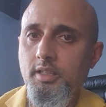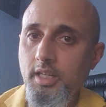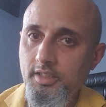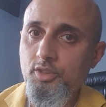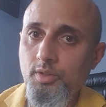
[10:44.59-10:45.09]

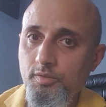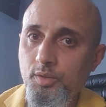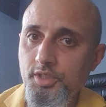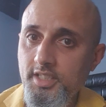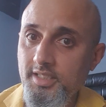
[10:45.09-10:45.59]
And the
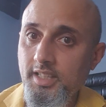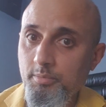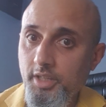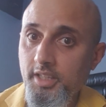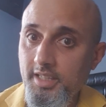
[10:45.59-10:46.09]
1240 isn't that
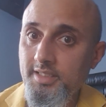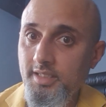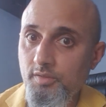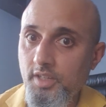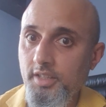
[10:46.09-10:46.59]
big
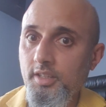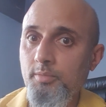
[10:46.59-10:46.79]
itself either,